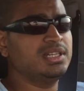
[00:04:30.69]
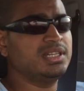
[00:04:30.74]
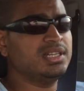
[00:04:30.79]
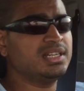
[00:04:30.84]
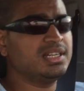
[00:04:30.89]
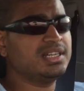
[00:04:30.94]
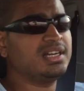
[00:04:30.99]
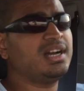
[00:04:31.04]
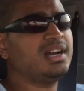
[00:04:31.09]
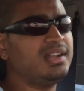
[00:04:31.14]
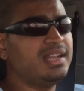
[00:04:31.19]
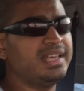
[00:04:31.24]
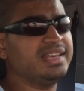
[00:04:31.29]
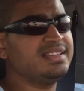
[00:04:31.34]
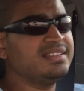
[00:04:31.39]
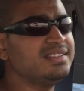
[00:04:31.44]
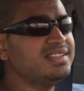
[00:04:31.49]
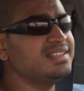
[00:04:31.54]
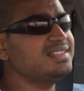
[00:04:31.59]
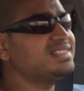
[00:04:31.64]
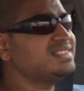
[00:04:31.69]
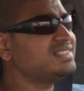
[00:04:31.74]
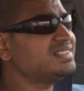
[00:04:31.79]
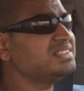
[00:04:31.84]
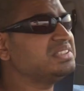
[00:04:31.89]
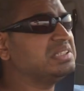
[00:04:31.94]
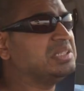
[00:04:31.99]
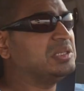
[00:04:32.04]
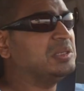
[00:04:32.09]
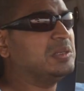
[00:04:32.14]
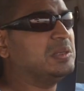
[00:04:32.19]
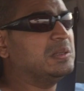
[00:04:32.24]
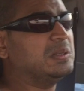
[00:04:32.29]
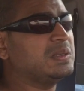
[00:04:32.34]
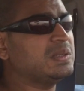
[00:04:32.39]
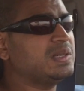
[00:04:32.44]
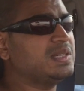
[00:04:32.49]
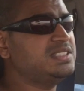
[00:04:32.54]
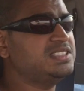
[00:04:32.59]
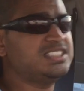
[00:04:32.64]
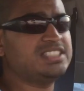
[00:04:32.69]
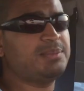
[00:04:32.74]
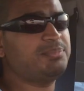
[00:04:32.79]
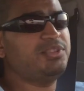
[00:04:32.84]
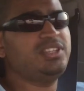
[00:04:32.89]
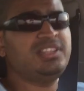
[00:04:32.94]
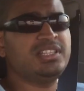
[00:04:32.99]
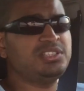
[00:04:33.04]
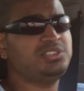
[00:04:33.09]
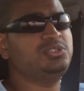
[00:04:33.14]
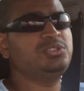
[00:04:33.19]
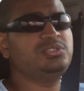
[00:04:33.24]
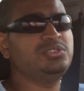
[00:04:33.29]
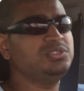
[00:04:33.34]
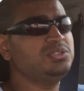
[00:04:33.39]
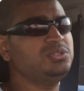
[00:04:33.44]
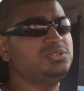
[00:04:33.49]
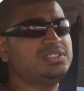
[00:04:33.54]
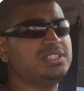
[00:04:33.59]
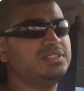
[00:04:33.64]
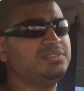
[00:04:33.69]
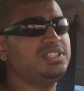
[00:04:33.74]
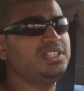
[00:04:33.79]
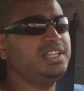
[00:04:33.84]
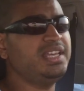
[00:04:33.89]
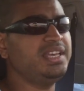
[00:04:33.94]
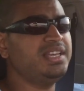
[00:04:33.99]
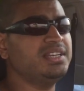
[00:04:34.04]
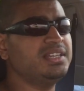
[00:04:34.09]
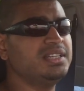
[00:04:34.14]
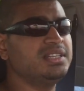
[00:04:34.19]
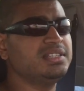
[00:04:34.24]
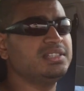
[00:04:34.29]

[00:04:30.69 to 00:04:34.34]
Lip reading: A car like this is something that you could use every day.